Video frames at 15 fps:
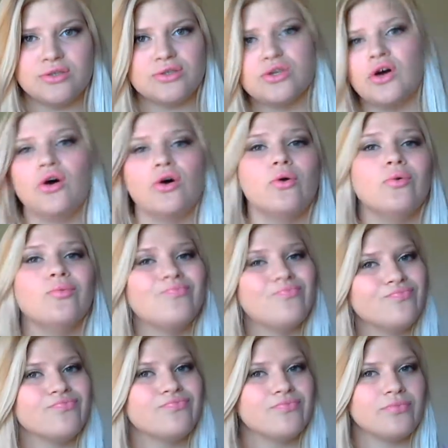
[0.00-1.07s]
So,
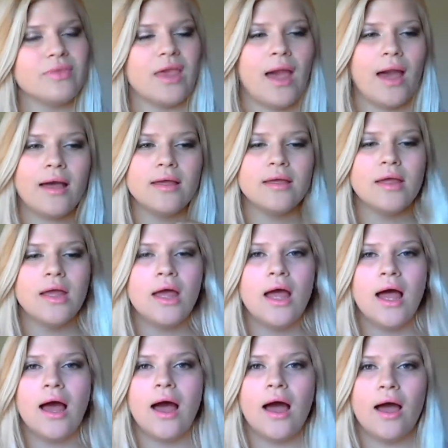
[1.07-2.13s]
yeah.
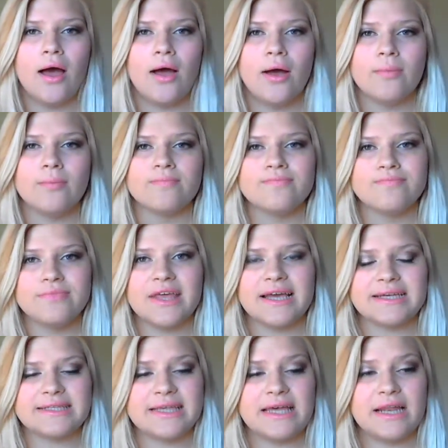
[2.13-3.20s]
Like
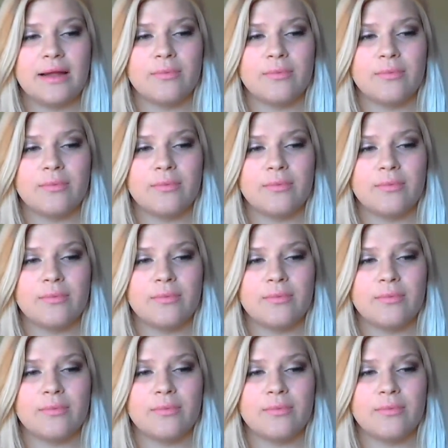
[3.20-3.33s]
I said,